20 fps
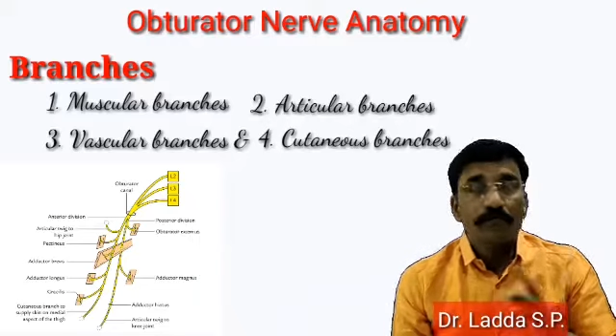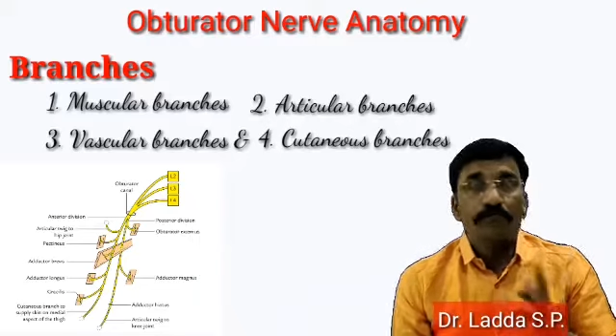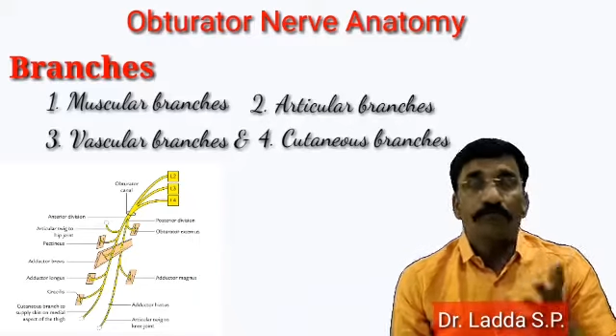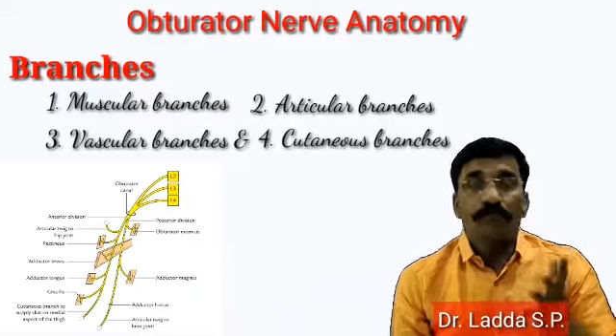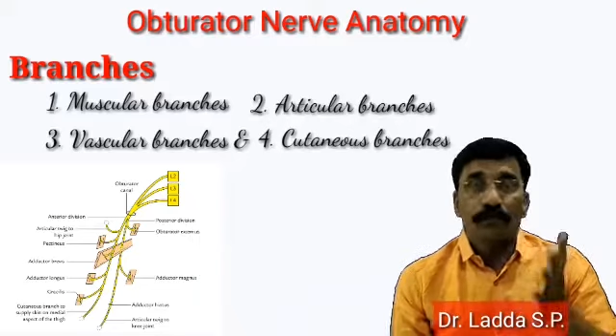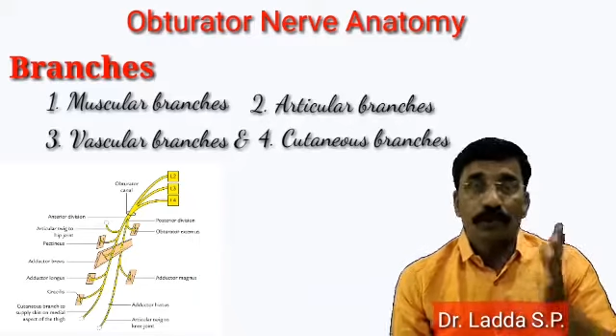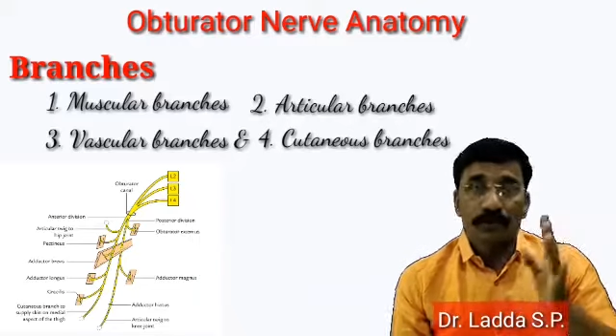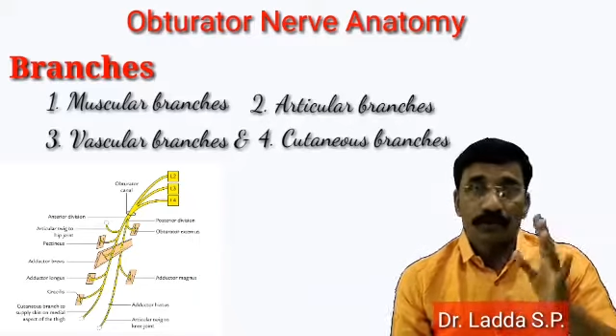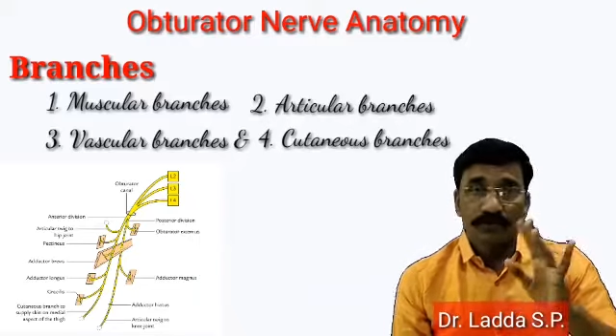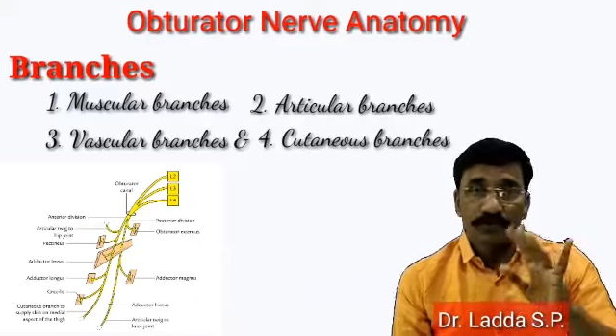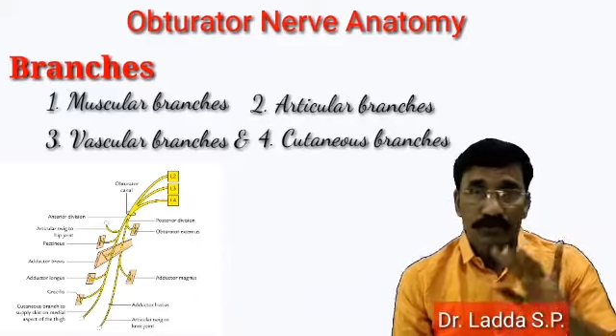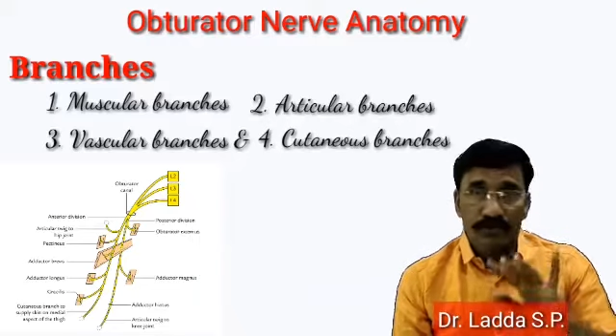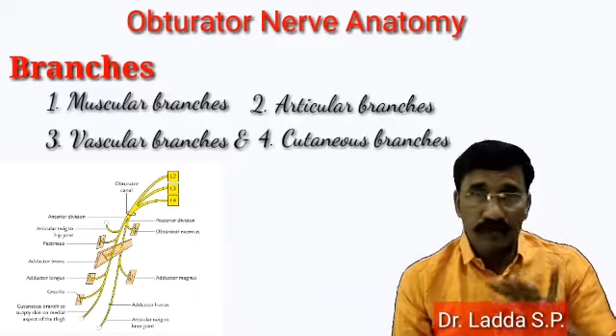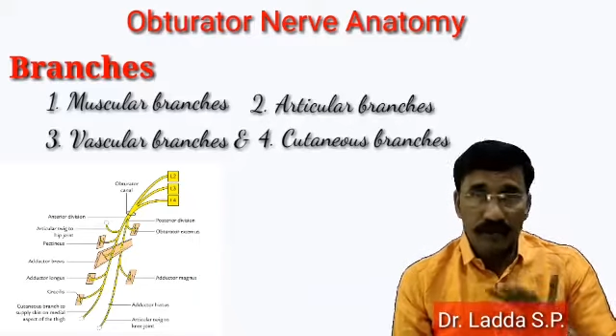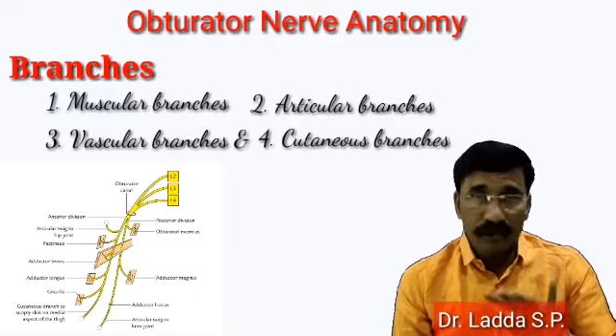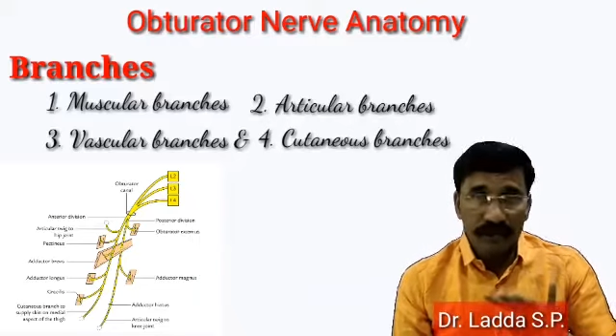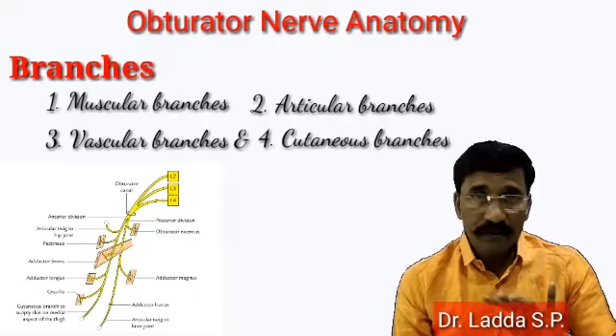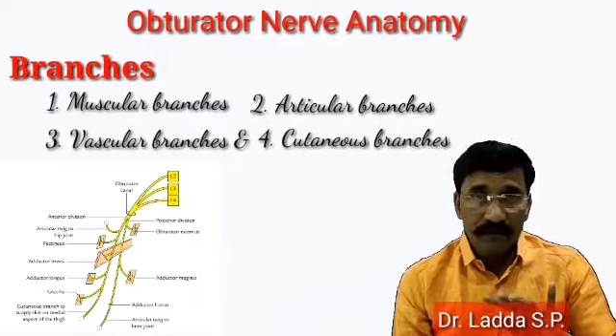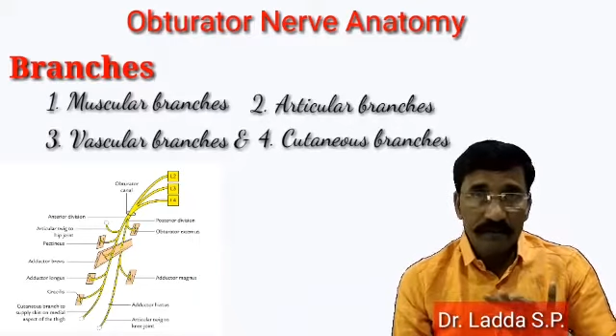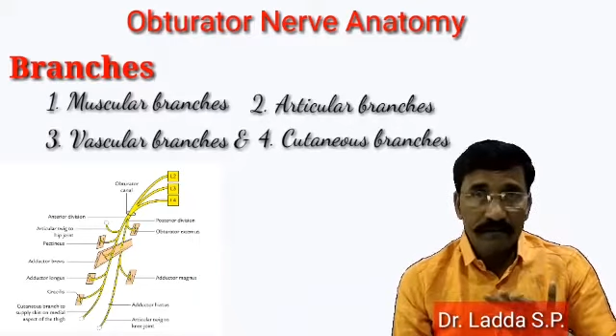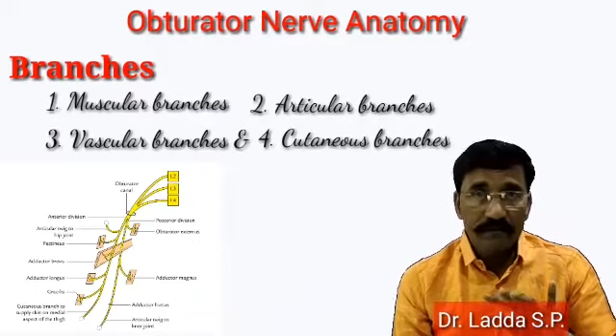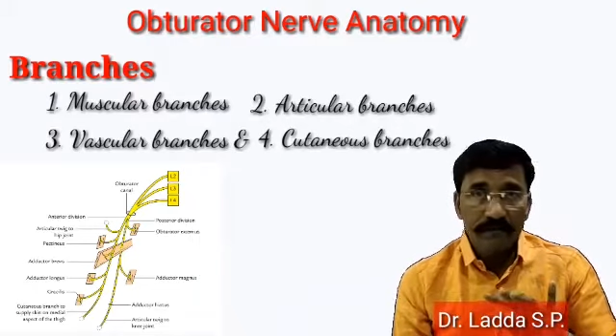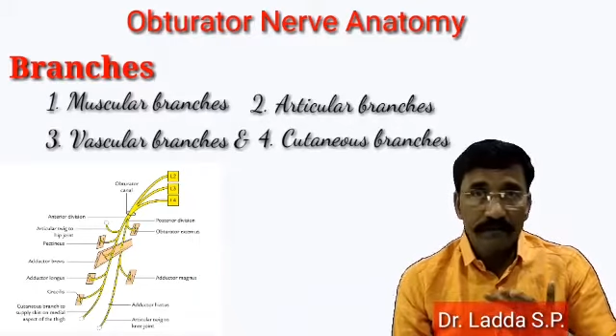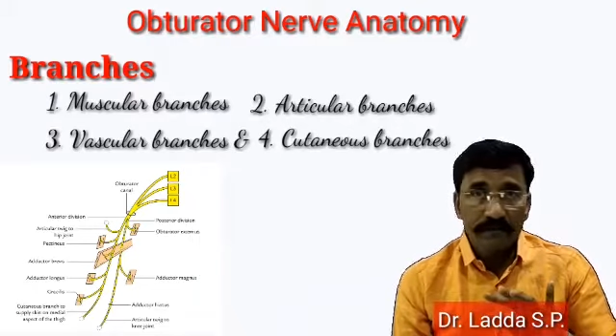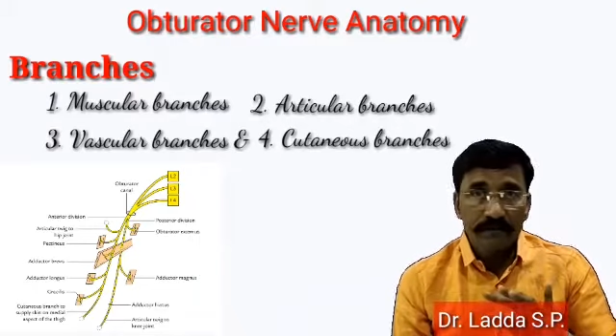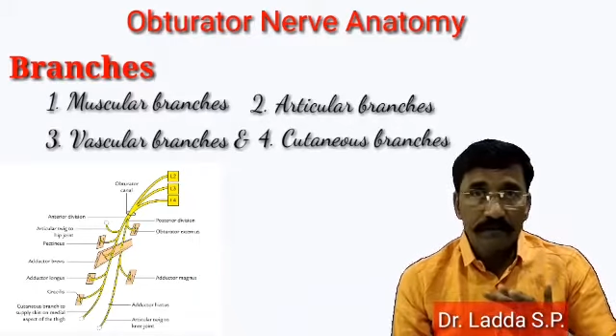for joint,